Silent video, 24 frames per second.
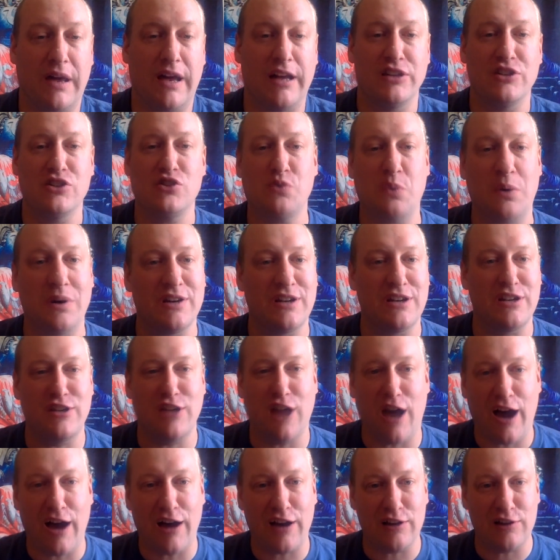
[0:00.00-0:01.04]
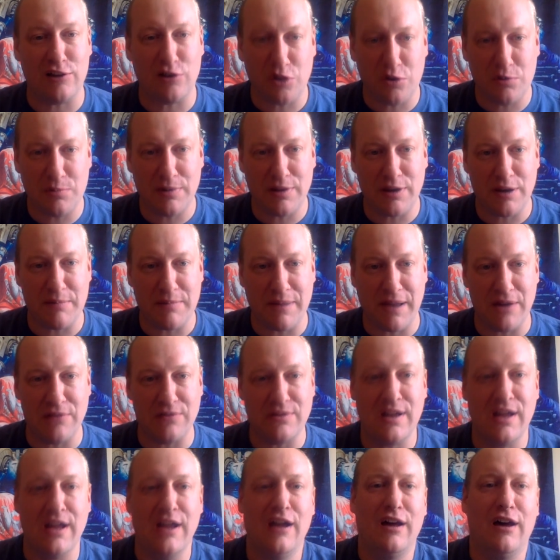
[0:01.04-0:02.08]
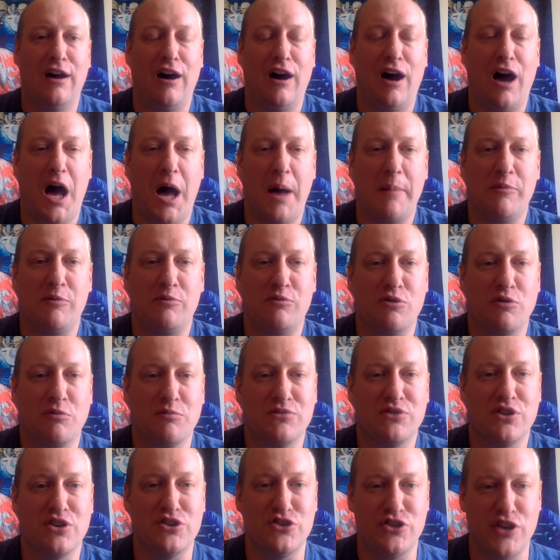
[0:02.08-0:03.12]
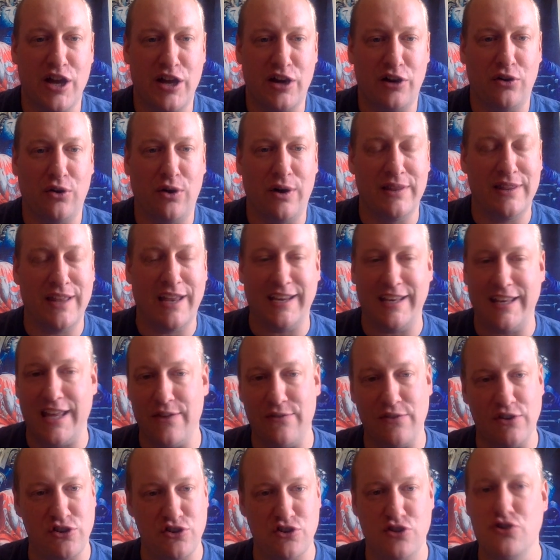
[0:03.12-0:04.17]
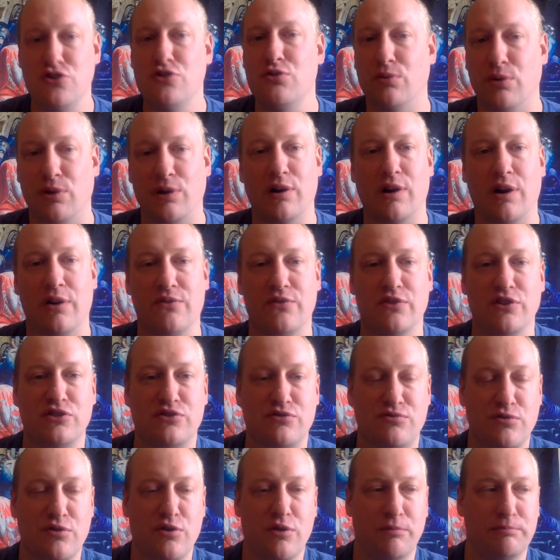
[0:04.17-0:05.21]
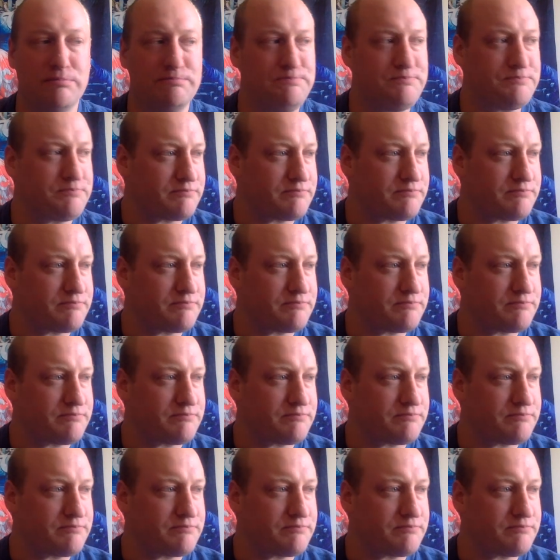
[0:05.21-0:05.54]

I just wanted to talk a little bit about hobby rooms in general and then give a tour of this room.